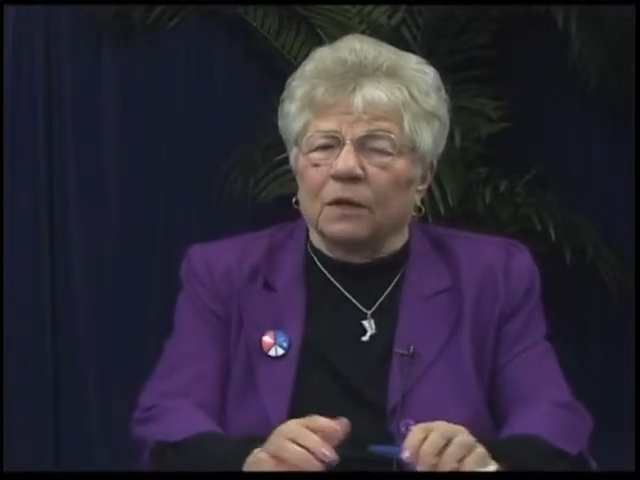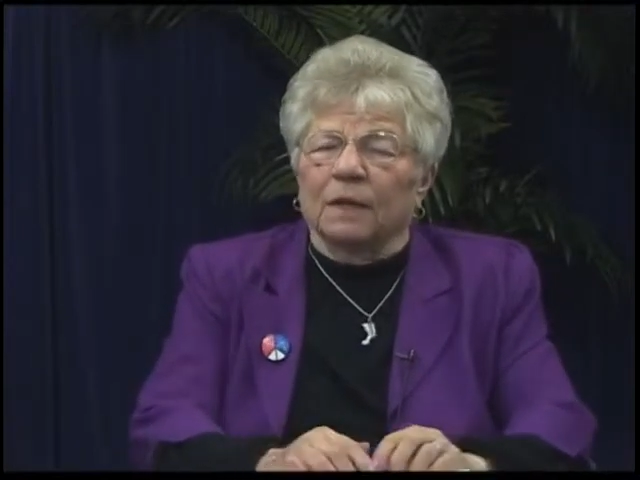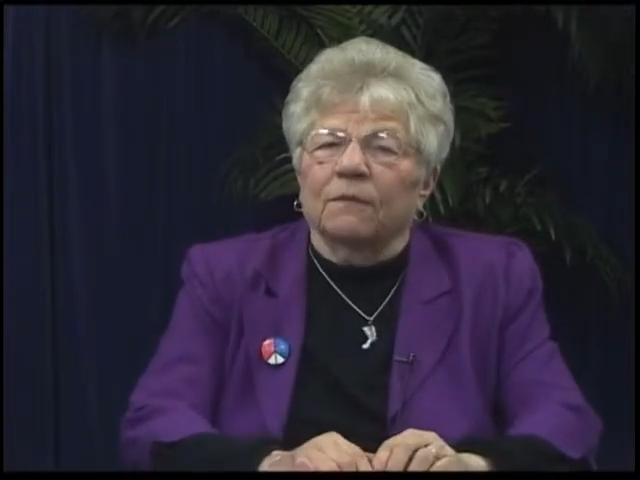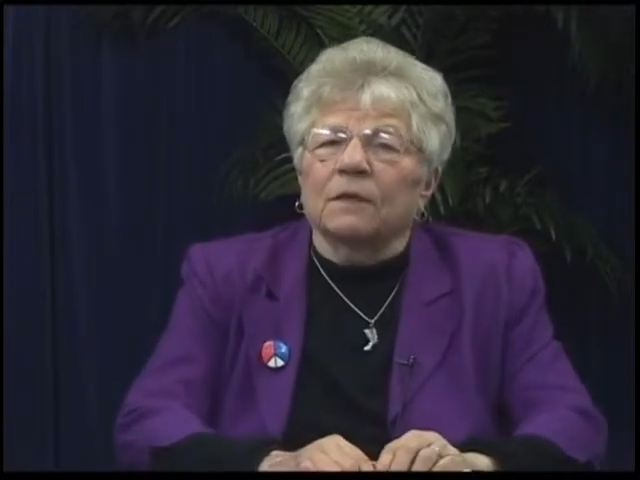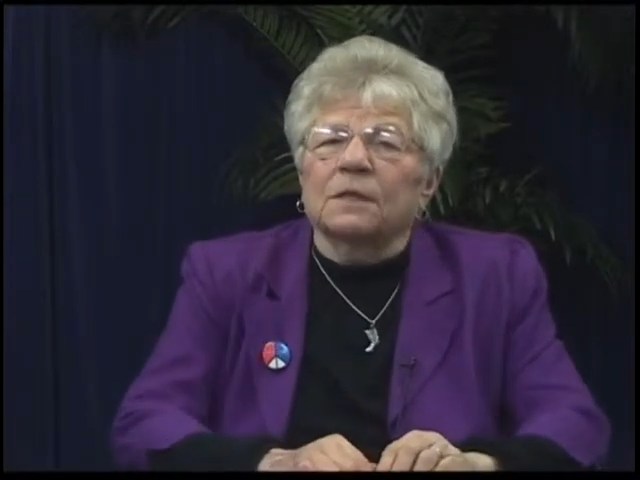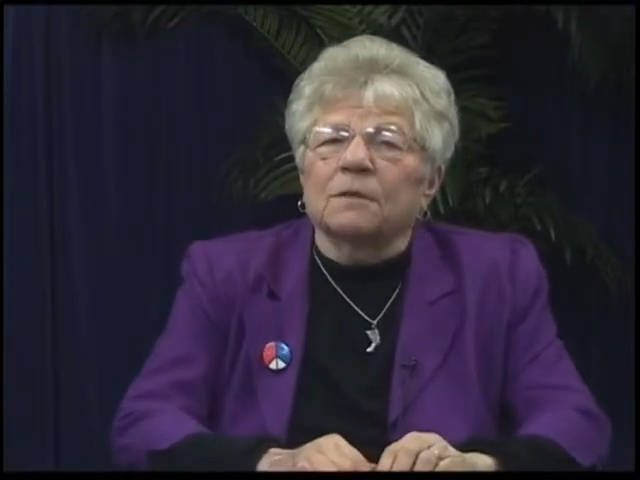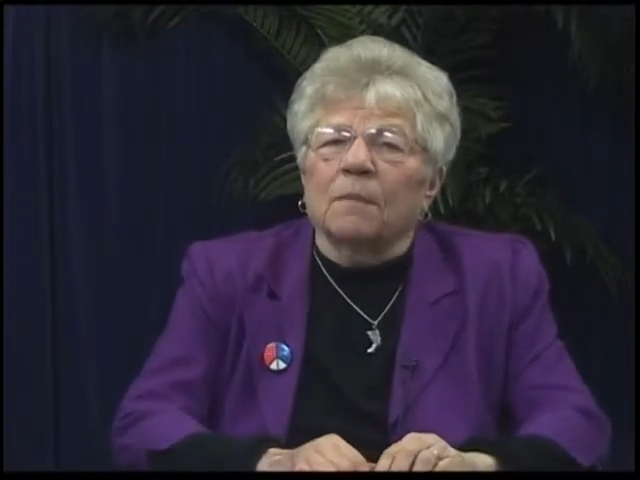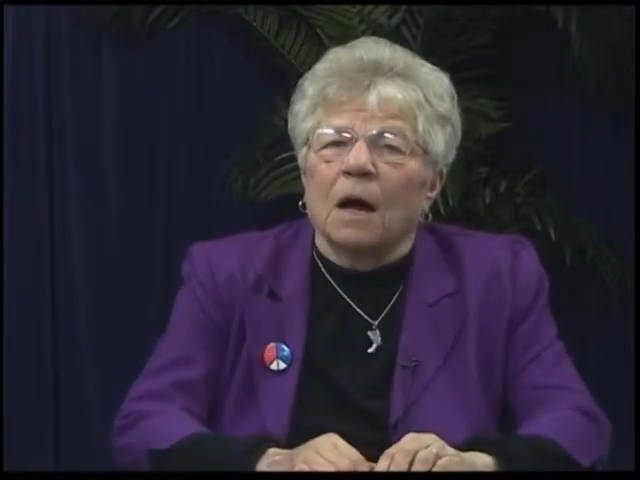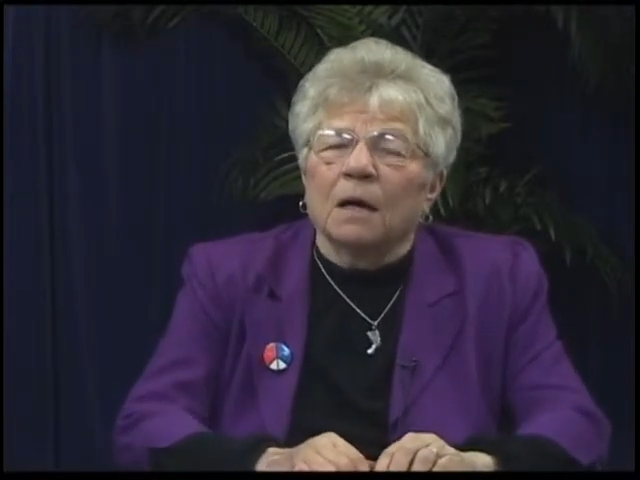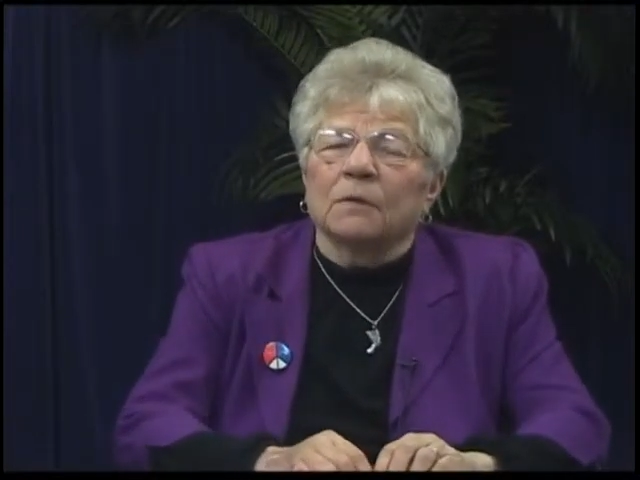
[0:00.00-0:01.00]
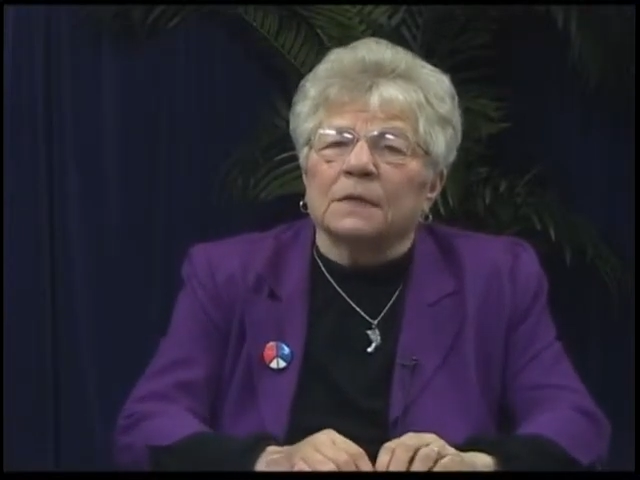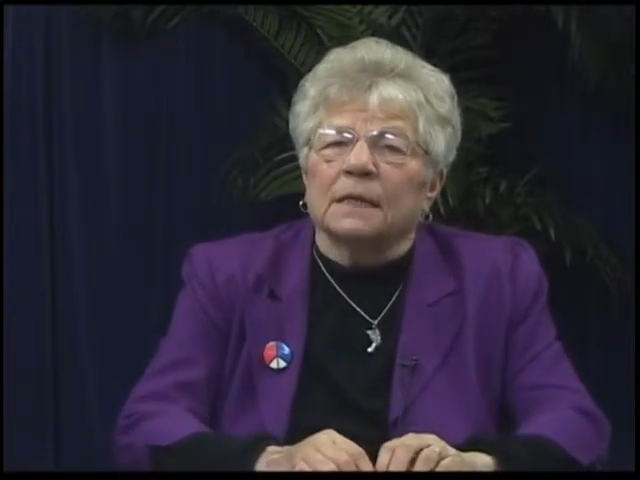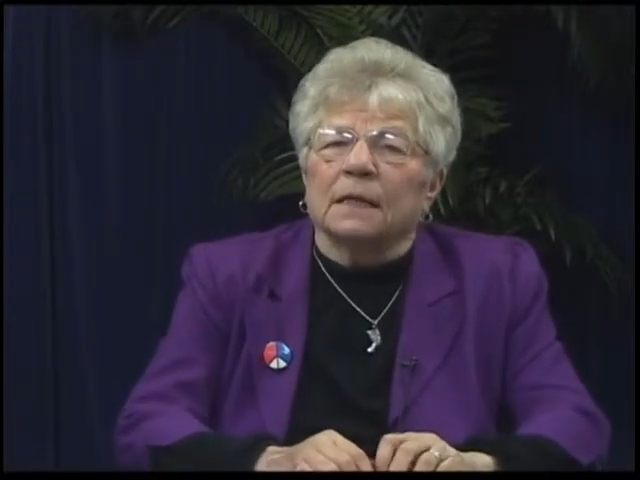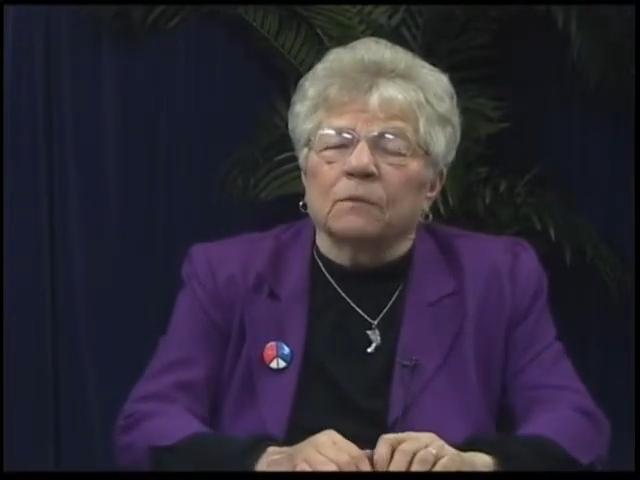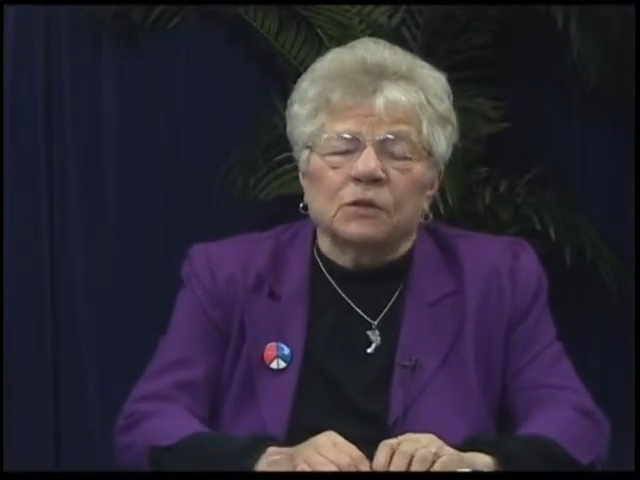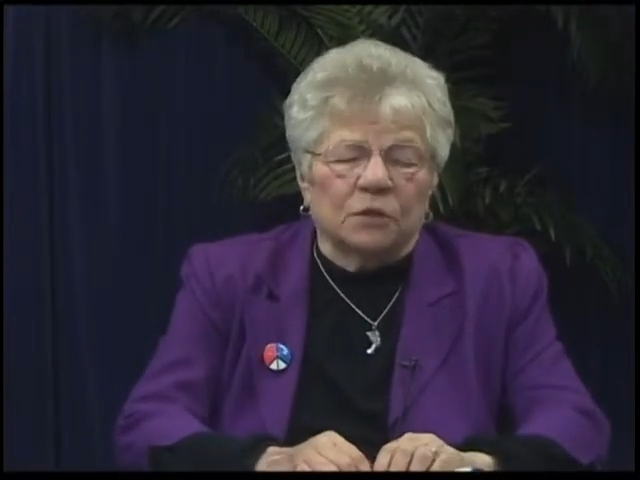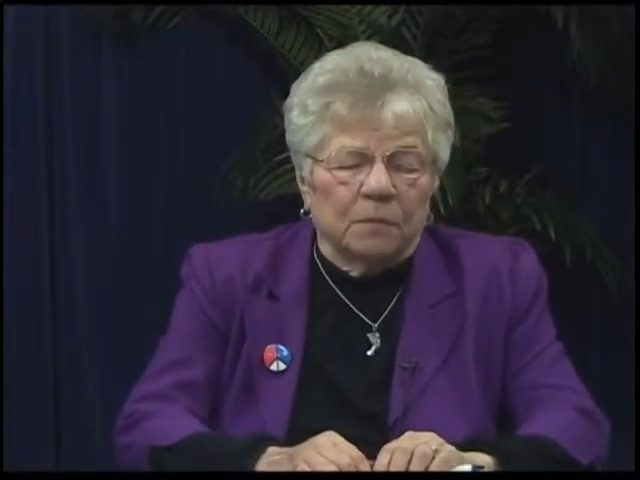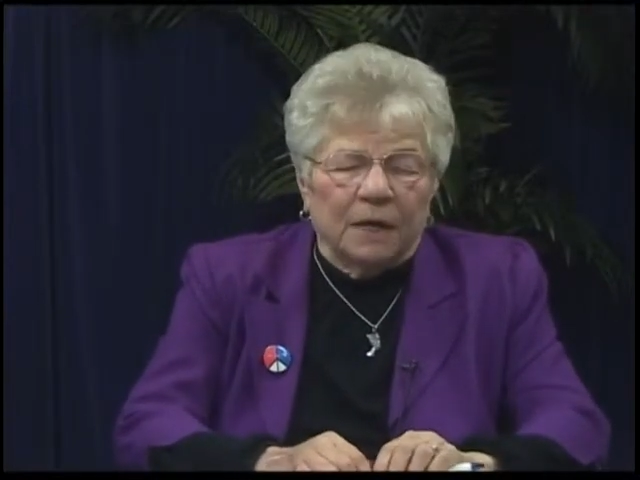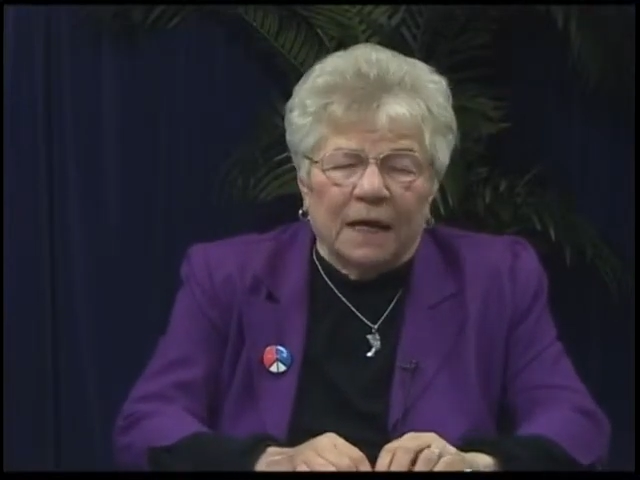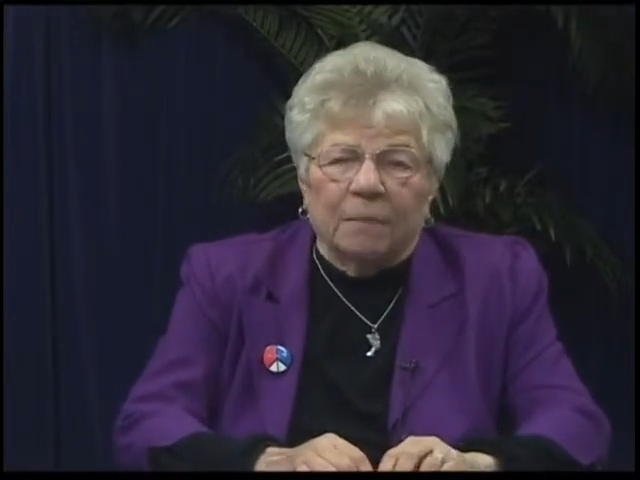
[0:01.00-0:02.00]
We live in a democracy, and we should
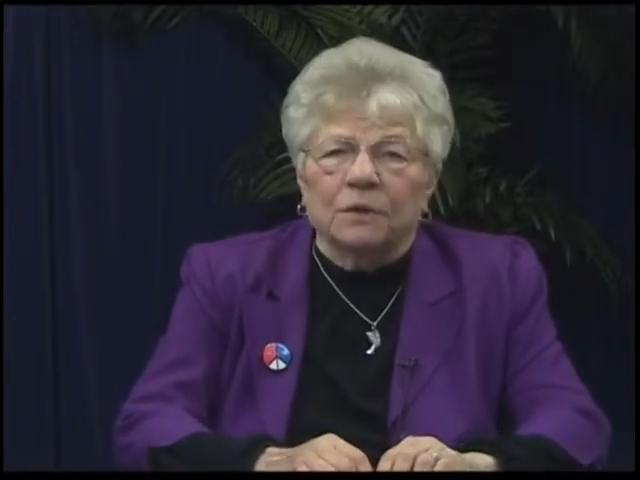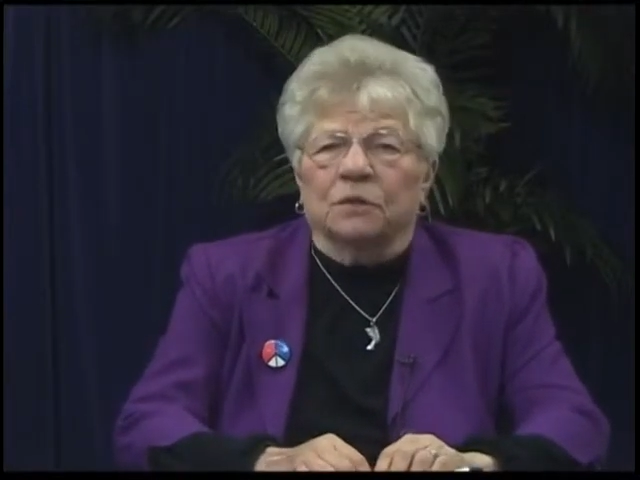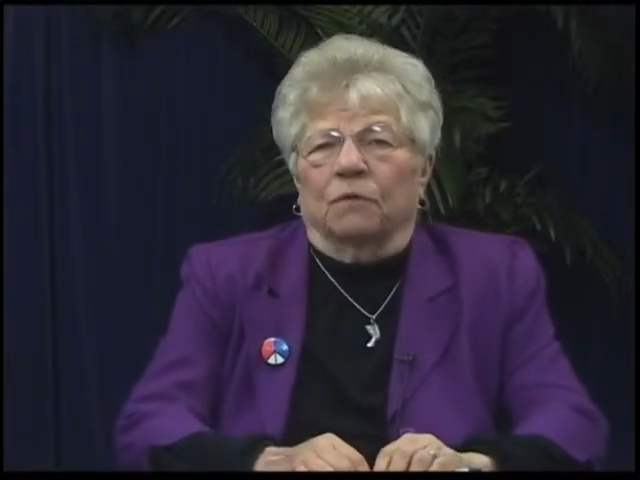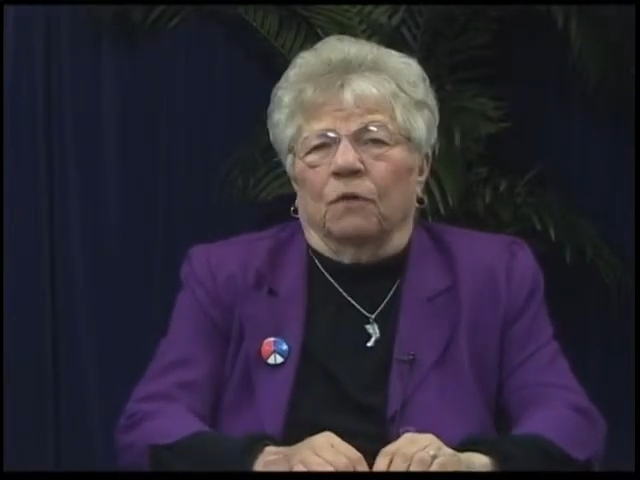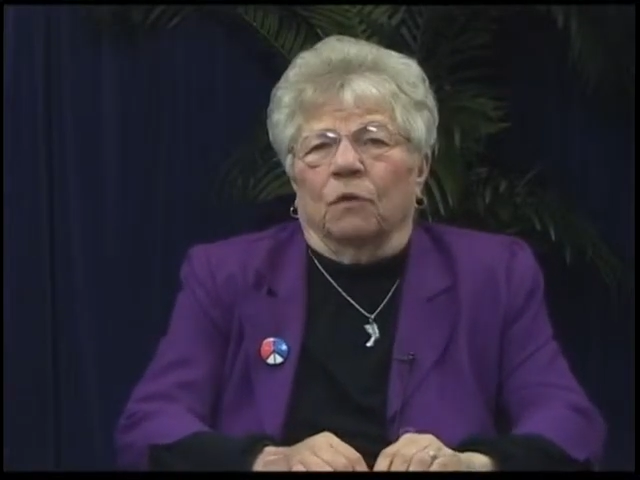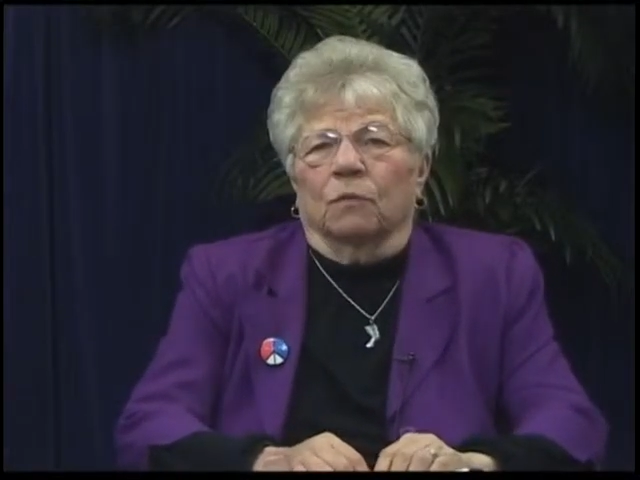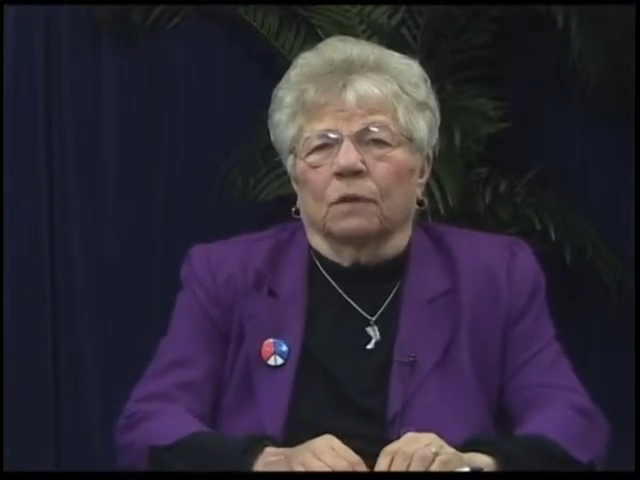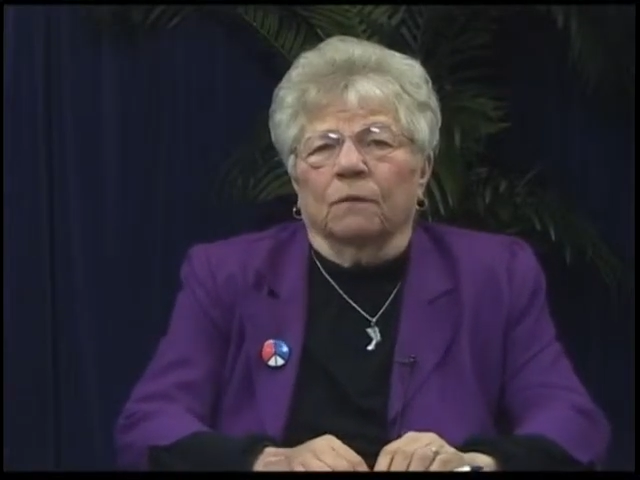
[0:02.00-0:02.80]
be able to vote.